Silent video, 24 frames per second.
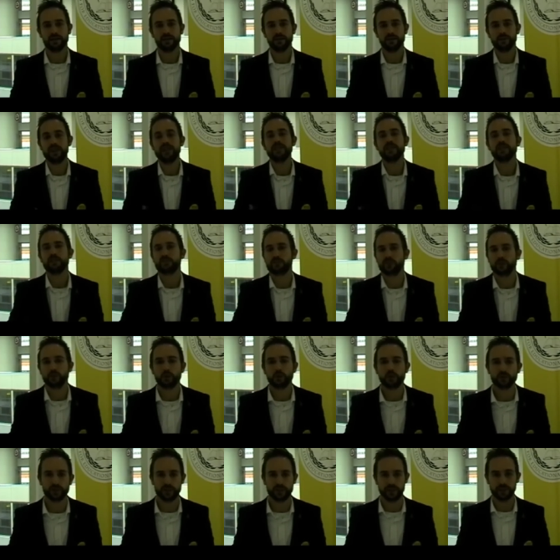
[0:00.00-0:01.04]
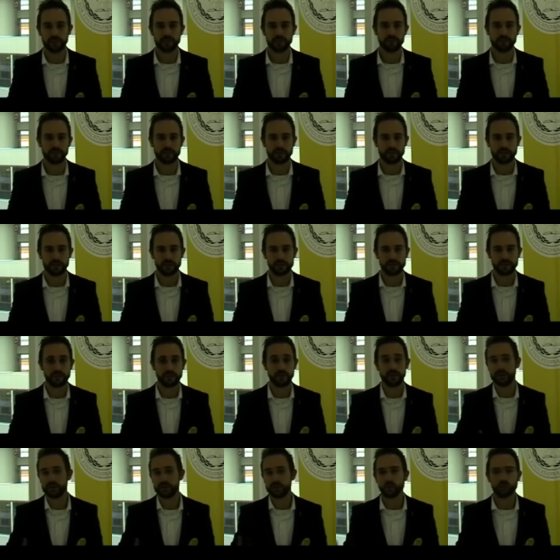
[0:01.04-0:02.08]
reasons for learning, because if
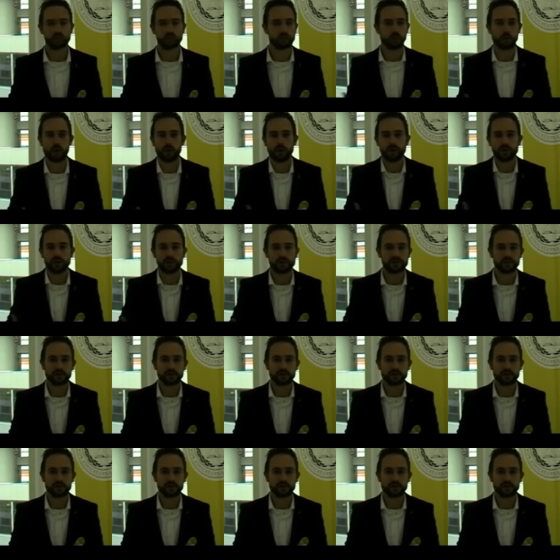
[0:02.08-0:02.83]
there is no tomorrow,